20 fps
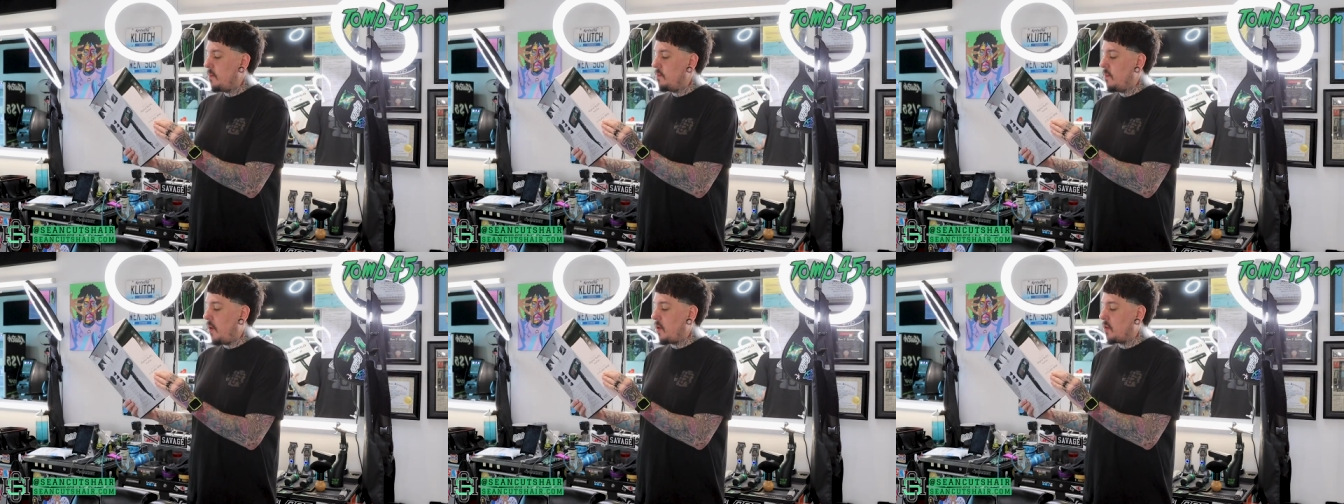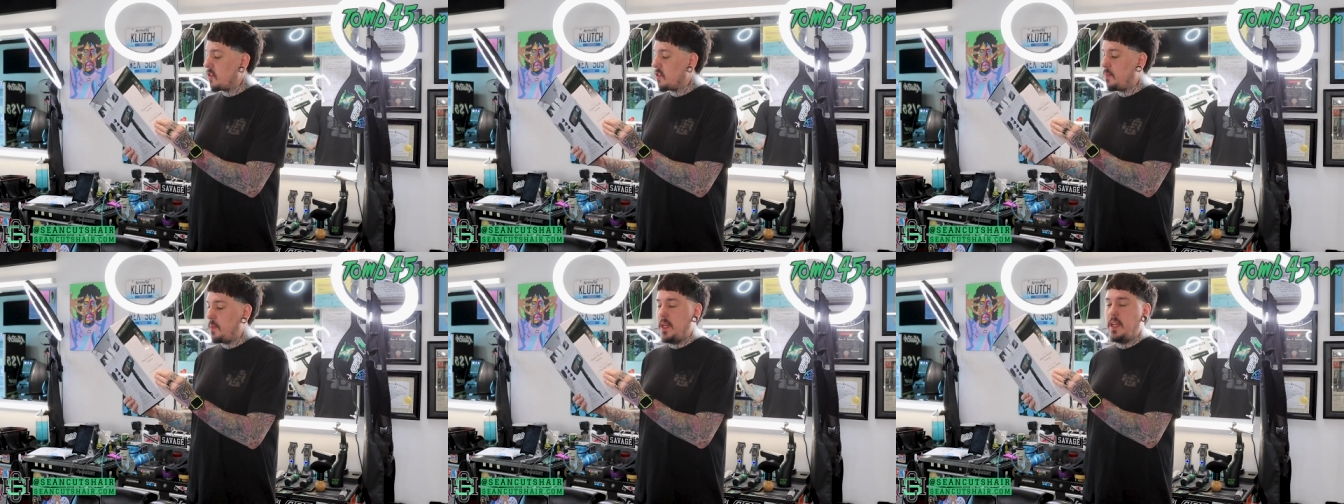
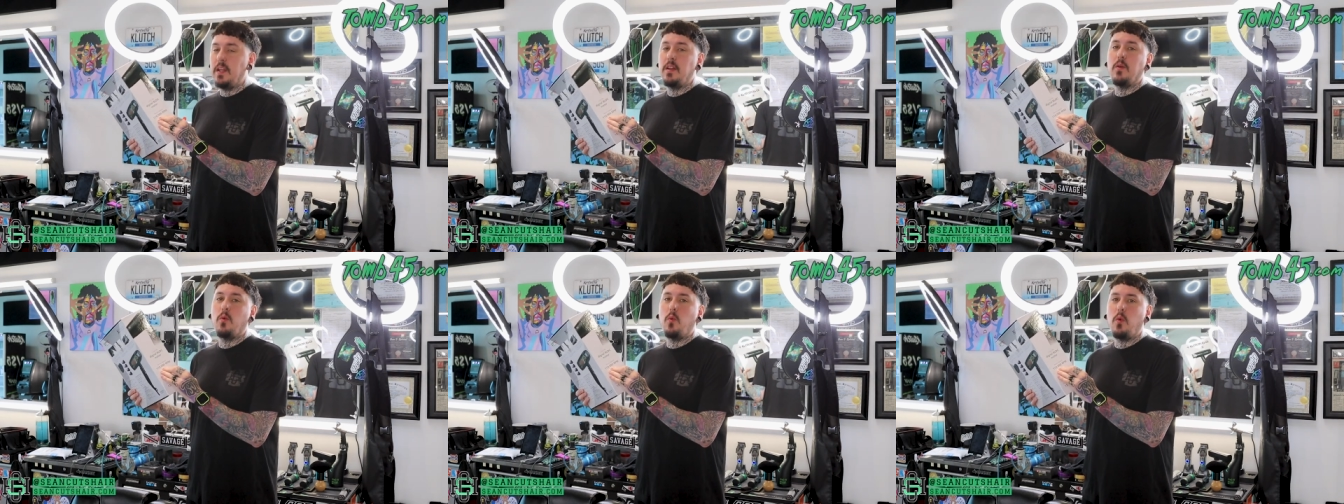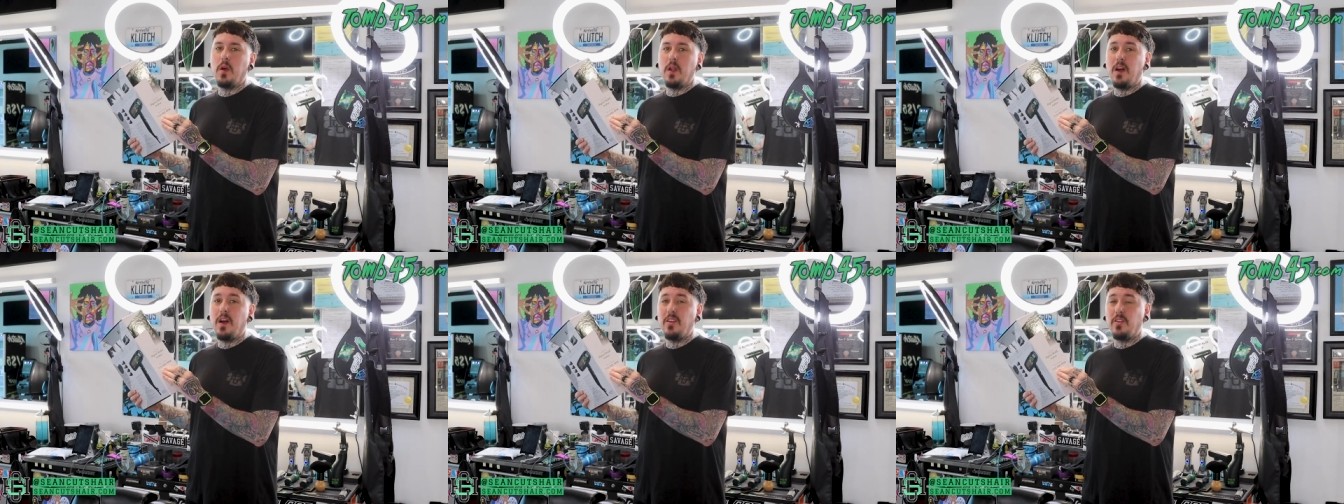Motor speed,
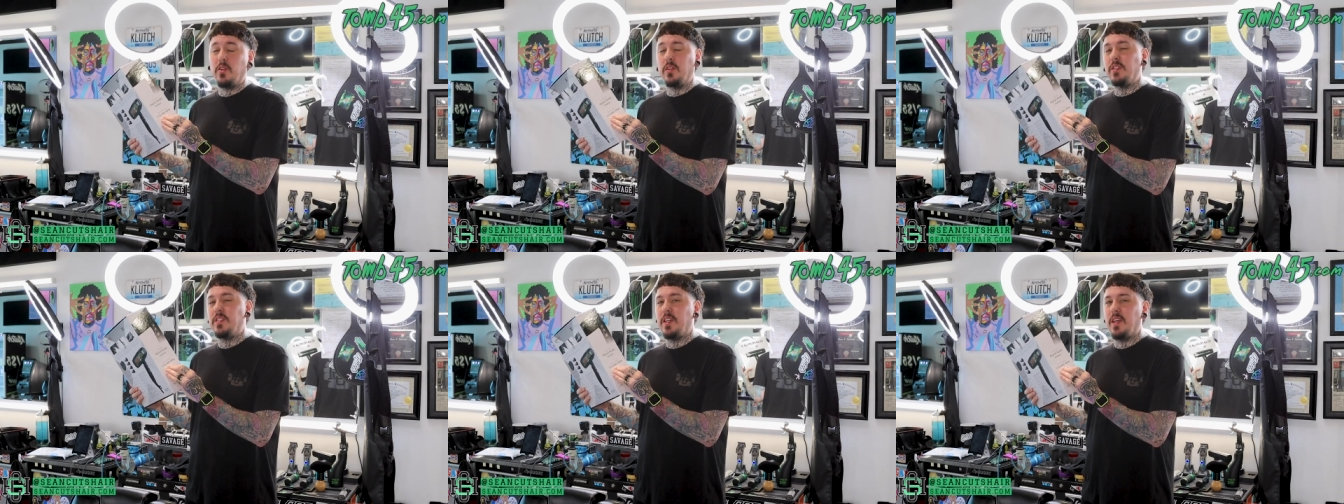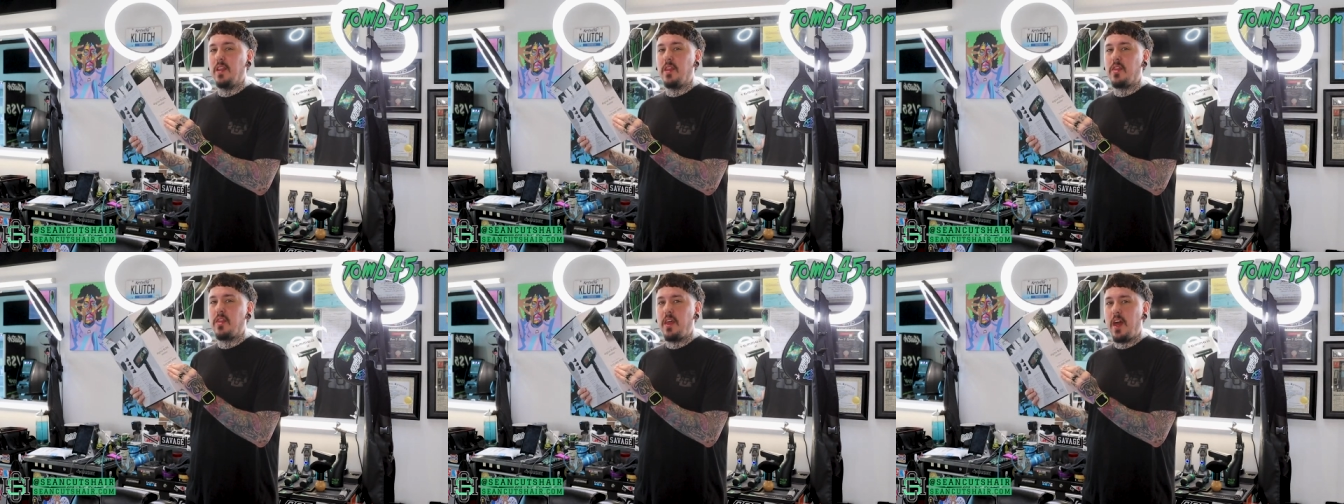
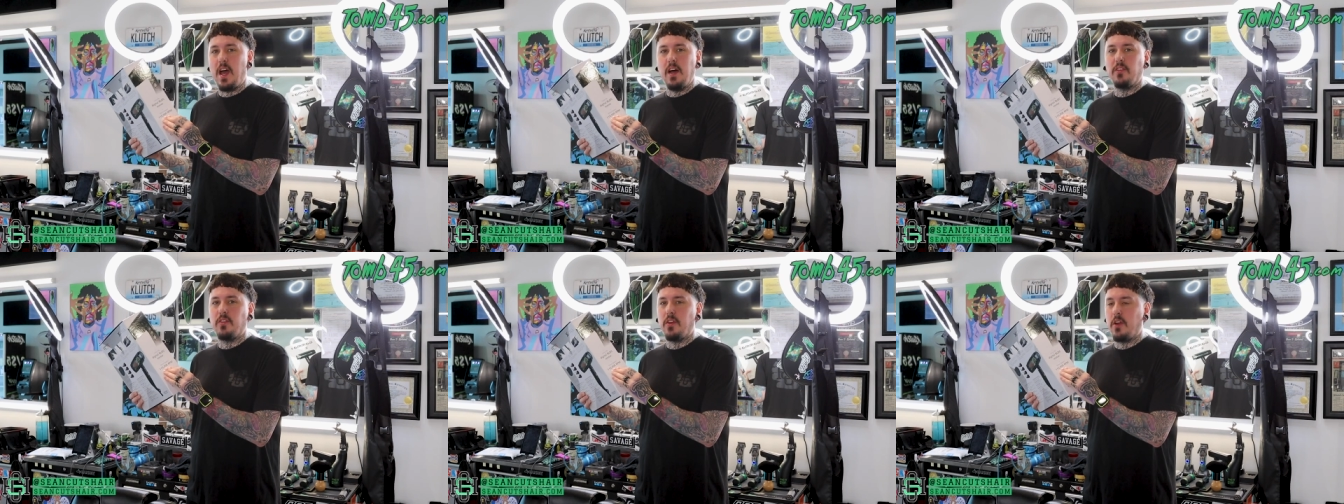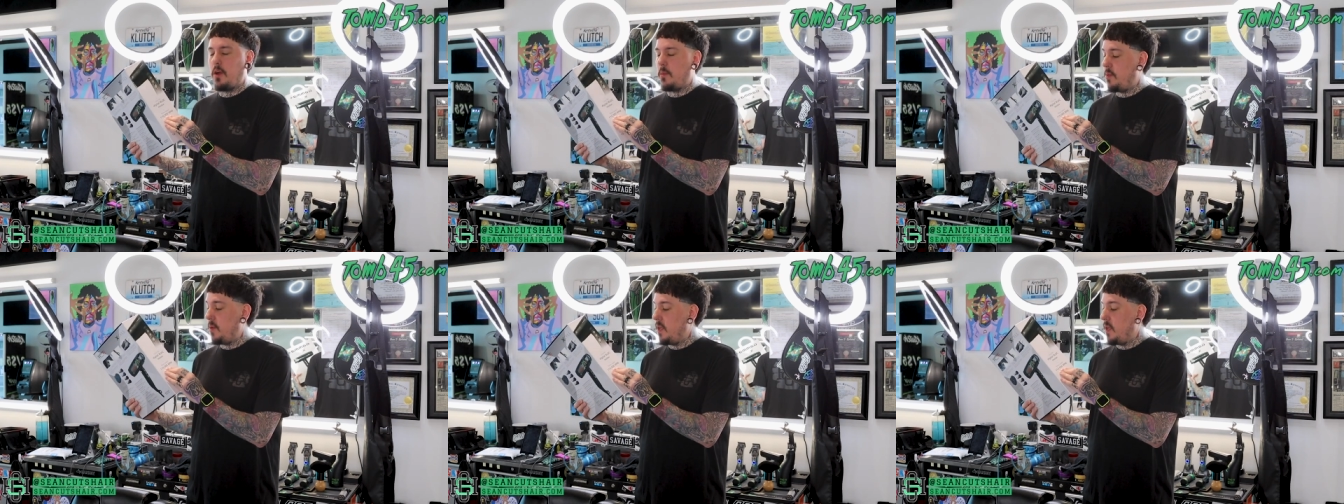
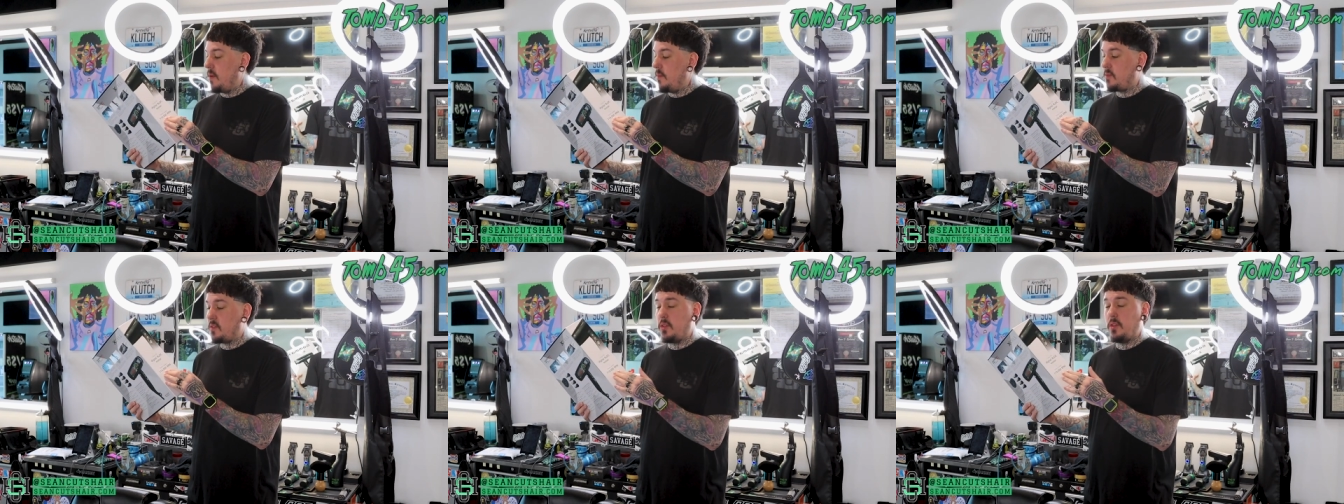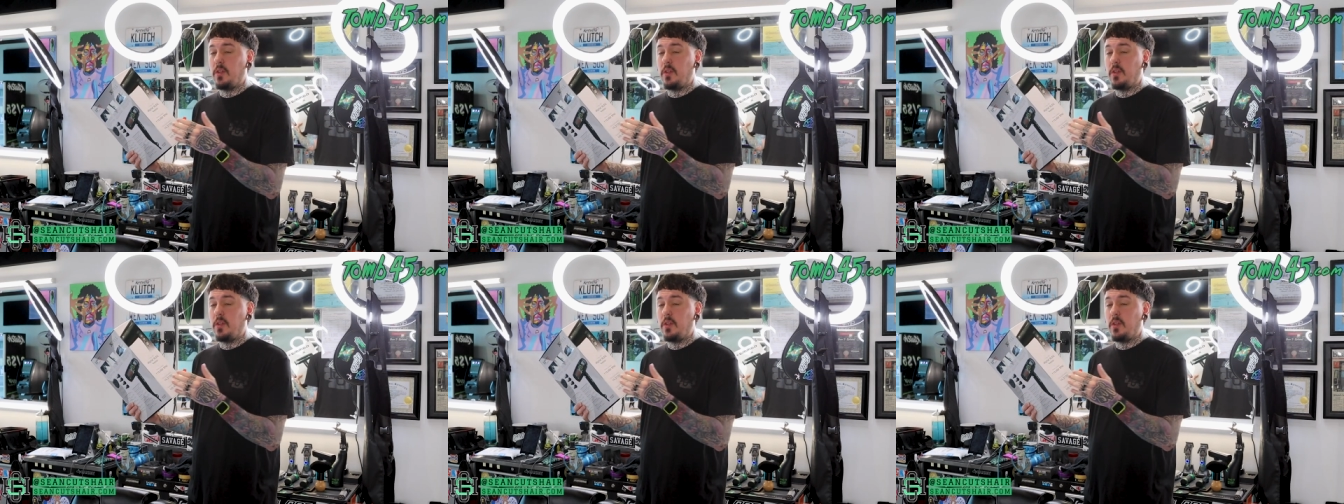110,000 RPM.